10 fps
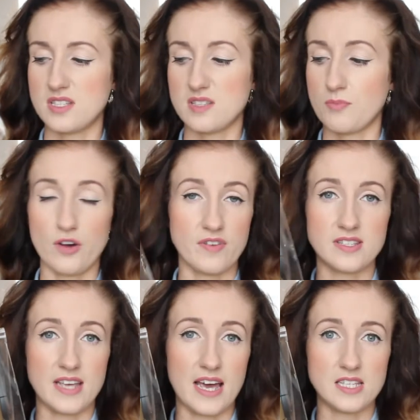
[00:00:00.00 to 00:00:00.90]
It's a perfect
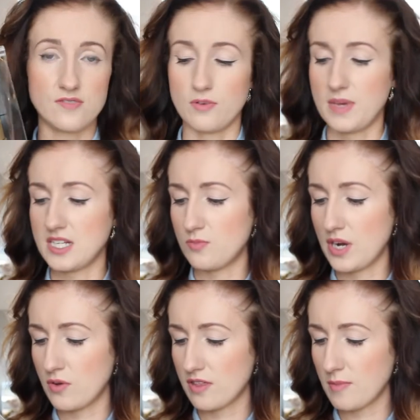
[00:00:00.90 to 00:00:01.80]
size for me to
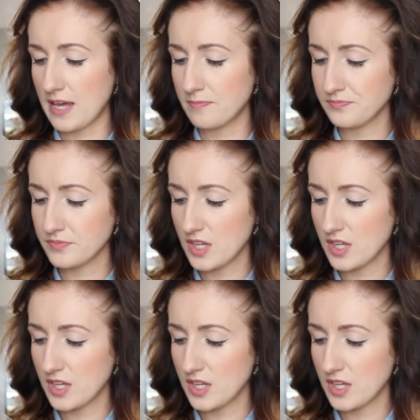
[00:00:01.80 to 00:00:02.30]
bring with me,